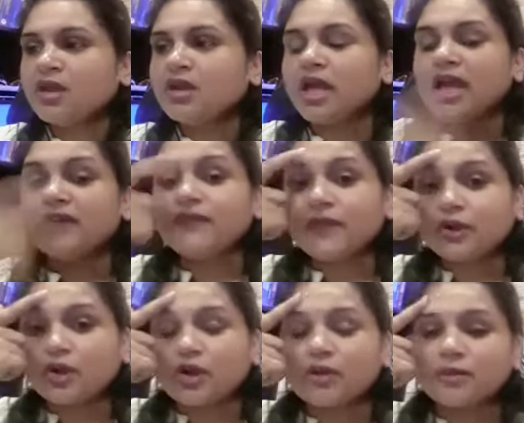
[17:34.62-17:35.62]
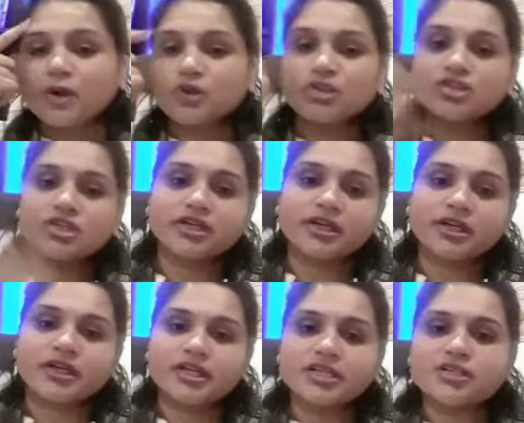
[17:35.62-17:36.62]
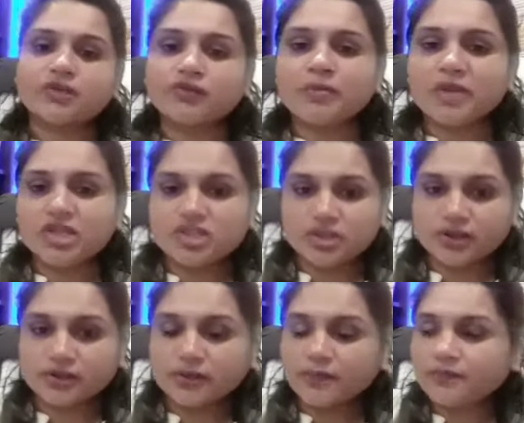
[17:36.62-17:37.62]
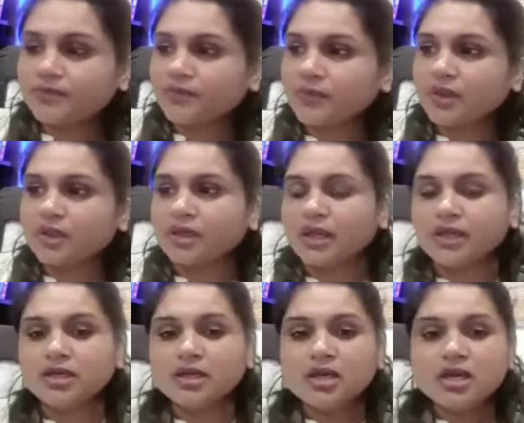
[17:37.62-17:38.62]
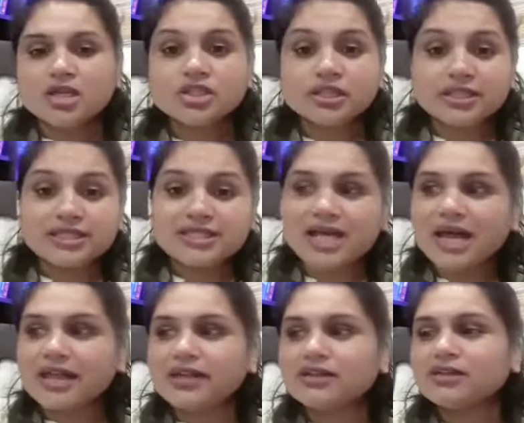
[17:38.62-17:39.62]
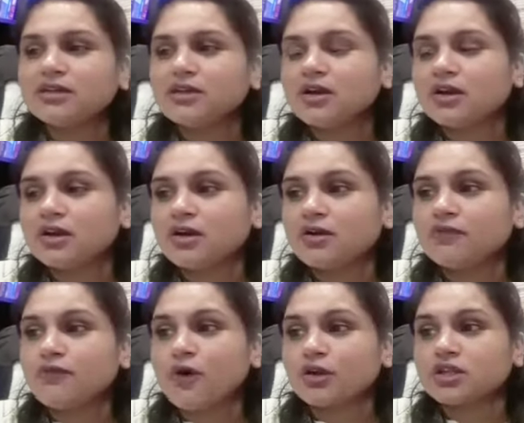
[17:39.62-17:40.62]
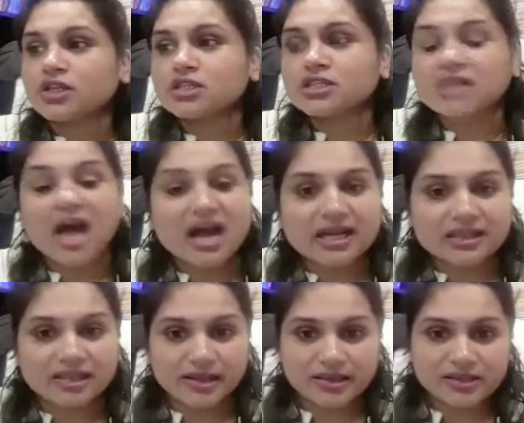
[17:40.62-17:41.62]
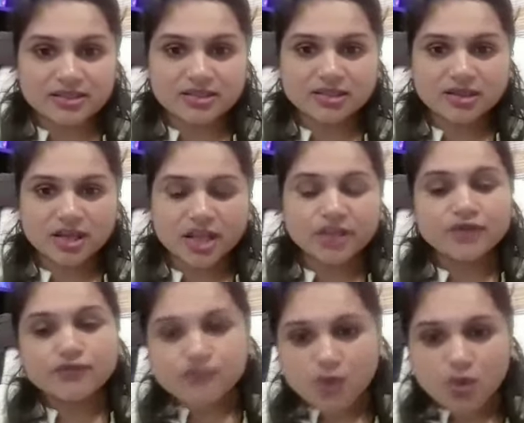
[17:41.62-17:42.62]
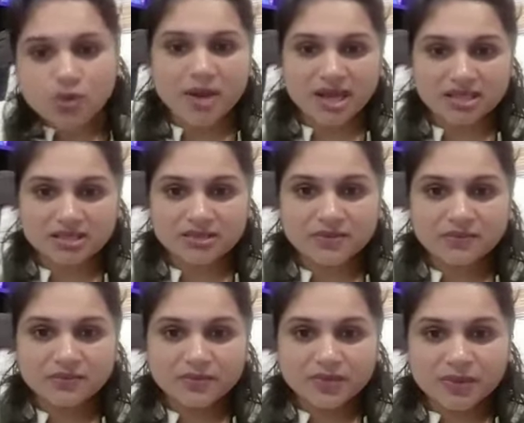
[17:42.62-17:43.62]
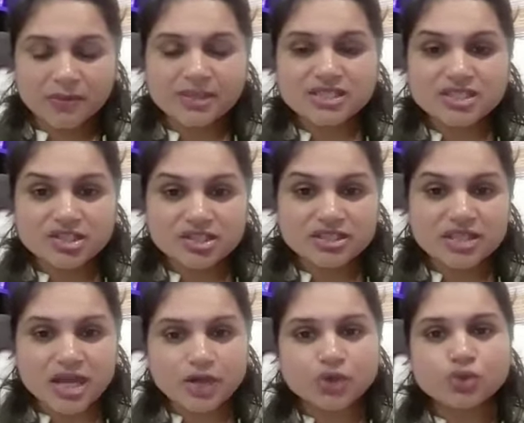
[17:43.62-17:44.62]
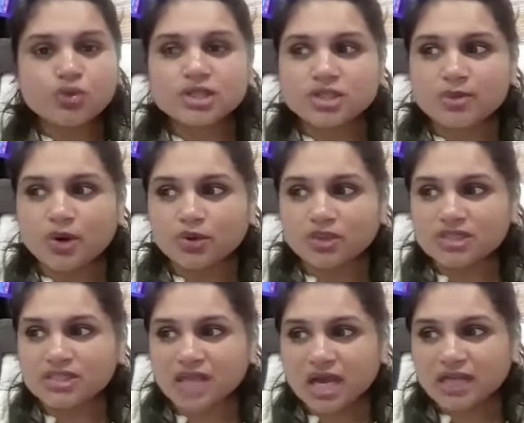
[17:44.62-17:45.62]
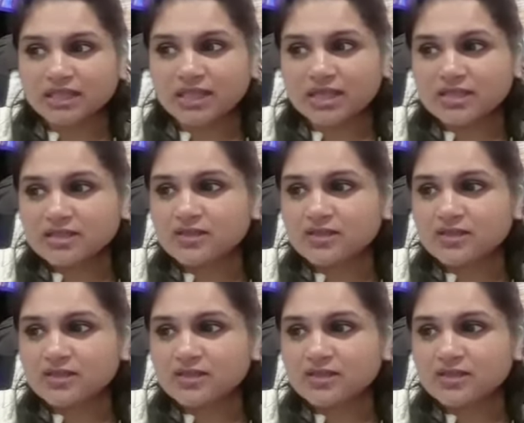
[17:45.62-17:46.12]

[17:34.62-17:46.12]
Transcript: If you are talking about the generalities of the patient, right? She desire for the sour things in the 4 marks. Means she desire too much about the sour things.